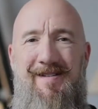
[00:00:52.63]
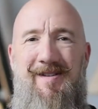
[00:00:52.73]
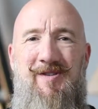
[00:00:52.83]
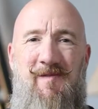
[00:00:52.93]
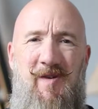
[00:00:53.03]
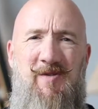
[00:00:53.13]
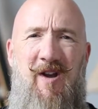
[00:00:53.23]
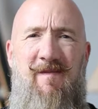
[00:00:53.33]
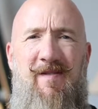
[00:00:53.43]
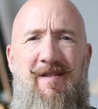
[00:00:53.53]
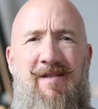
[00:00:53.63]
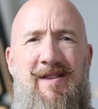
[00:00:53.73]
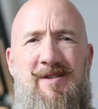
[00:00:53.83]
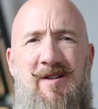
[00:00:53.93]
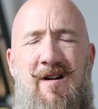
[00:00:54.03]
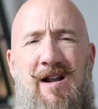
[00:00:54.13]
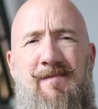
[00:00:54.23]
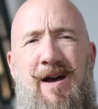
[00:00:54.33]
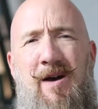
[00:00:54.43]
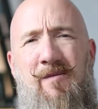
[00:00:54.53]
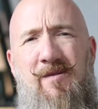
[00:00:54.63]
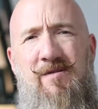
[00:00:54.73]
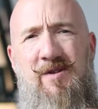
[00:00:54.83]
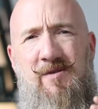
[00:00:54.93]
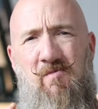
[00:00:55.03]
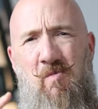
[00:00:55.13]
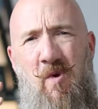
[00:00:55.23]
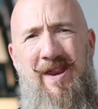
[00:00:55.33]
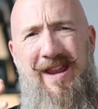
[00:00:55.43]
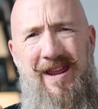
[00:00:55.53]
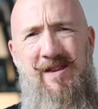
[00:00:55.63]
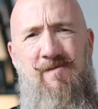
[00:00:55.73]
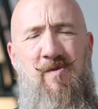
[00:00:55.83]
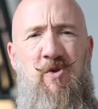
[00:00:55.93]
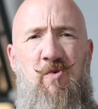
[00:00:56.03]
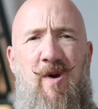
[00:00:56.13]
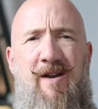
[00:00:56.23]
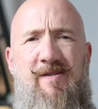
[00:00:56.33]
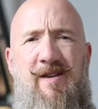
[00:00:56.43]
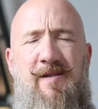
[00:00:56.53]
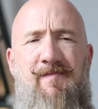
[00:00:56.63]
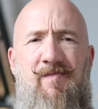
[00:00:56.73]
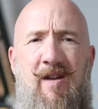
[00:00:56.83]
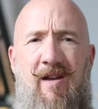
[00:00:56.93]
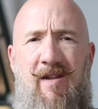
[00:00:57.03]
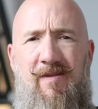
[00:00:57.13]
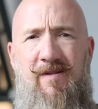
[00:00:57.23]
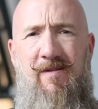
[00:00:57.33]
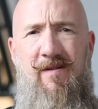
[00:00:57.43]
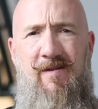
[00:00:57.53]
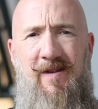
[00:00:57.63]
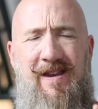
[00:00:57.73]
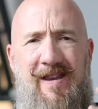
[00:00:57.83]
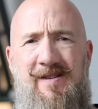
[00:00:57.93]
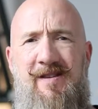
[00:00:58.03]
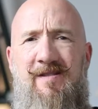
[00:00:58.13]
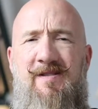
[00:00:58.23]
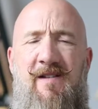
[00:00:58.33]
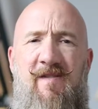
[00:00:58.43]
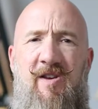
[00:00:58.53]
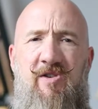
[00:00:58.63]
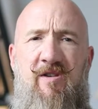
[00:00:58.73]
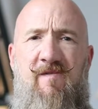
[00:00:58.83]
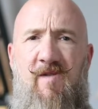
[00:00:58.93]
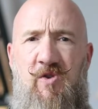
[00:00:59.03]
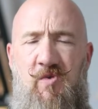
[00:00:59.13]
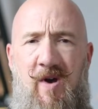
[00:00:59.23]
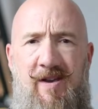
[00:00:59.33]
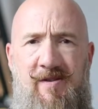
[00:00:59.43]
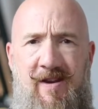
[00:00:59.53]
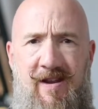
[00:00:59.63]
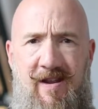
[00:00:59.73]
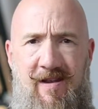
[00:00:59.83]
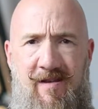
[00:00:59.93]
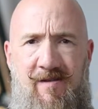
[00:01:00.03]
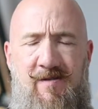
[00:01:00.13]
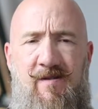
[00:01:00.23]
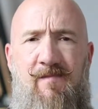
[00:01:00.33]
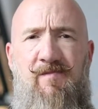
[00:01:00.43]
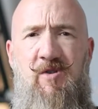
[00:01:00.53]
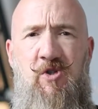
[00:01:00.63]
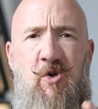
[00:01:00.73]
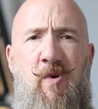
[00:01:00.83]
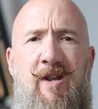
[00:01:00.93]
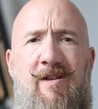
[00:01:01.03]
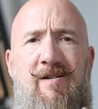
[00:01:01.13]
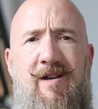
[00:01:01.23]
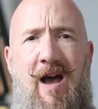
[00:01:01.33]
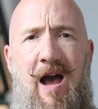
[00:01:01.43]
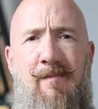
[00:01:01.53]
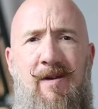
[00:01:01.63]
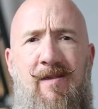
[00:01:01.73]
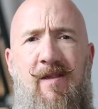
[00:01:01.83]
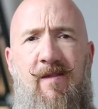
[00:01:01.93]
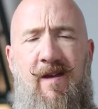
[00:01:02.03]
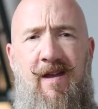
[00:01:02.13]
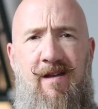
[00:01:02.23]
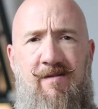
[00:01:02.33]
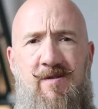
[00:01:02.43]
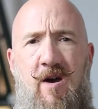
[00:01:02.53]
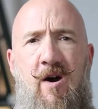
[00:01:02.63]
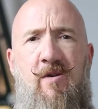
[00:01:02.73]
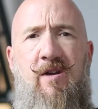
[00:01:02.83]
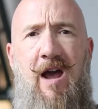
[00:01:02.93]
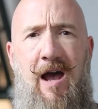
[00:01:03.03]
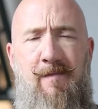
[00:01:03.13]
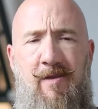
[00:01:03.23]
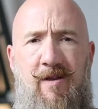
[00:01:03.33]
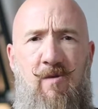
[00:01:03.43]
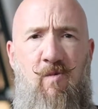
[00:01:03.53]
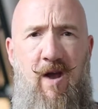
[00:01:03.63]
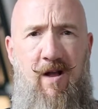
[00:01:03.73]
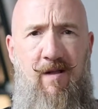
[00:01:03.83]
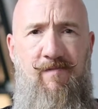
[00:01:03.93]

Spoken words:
So first off, let's talk about just what is virtuosity. The easiest definition of virtuosity is doing common things uncommonly well.